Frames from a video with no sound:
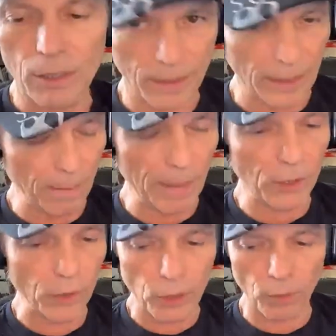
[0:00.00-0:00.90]
get my
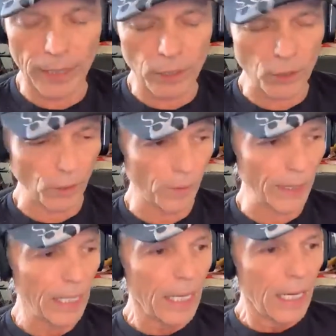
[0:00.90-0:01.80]
circulation
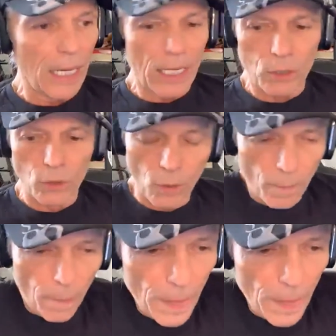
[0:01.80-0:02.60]
going. So